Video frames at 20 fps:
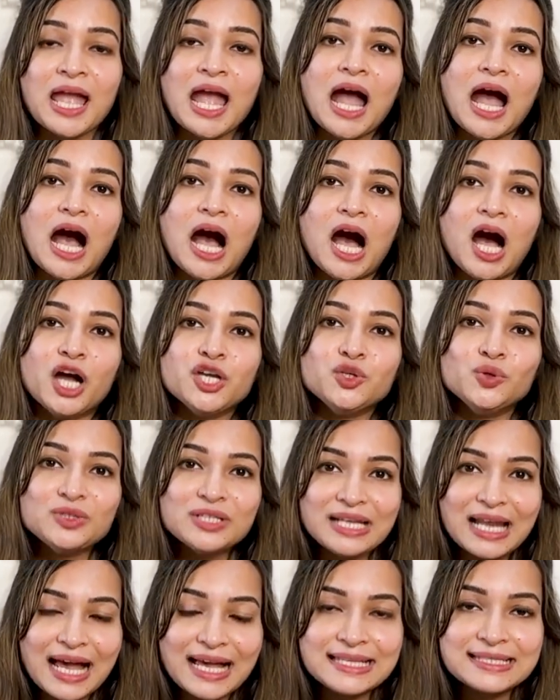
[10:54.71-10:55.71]
Uh,
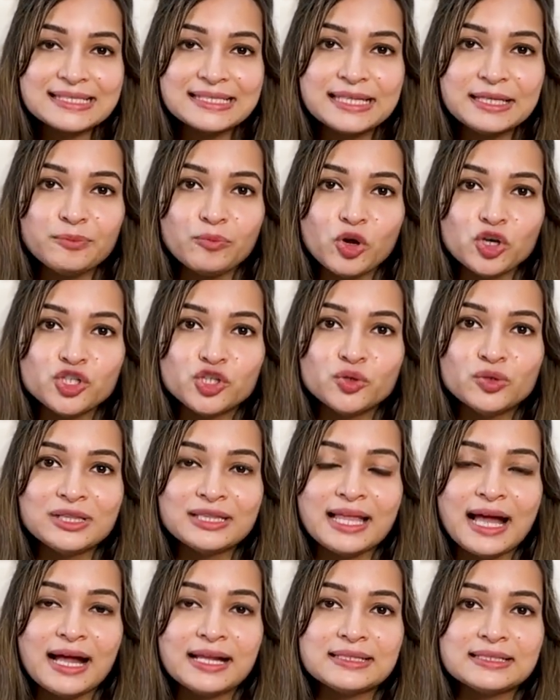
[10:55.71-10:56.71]
utilize the module
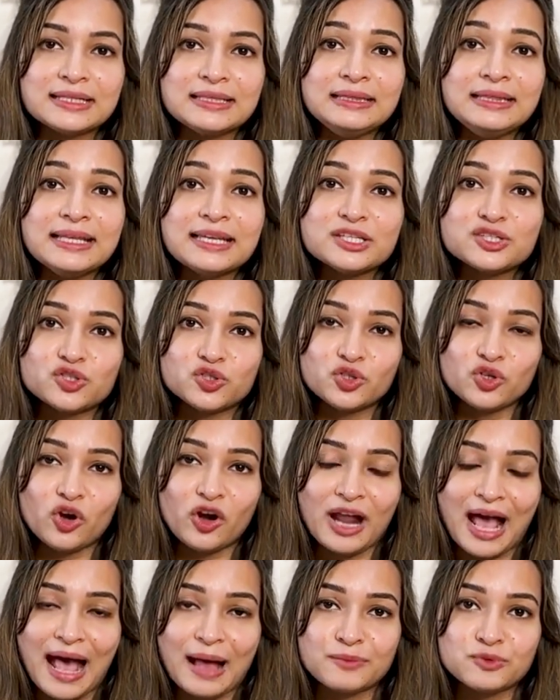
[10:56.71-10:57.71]
that links to your
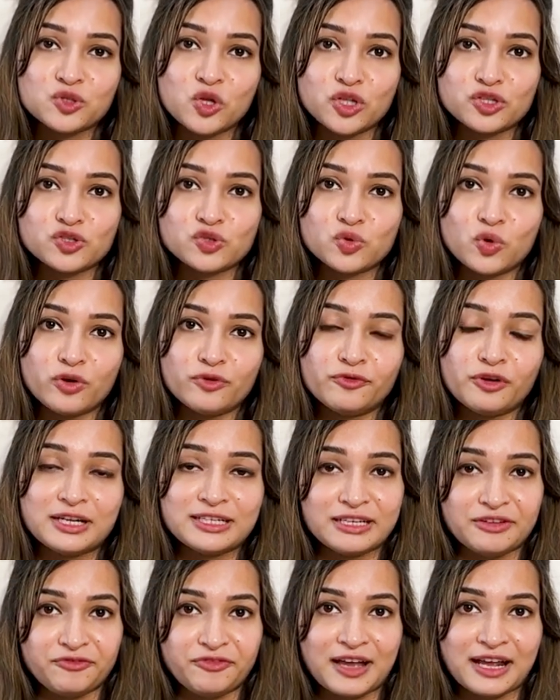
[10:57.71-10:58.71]
Amazon storefront
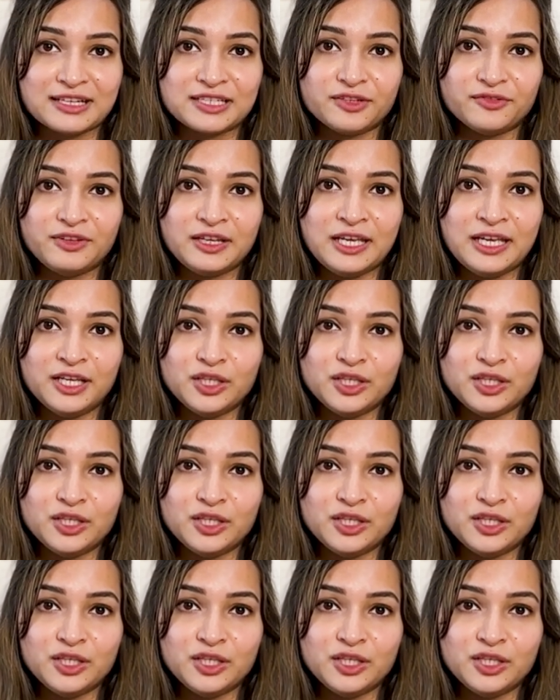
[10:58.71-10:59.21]
effectively.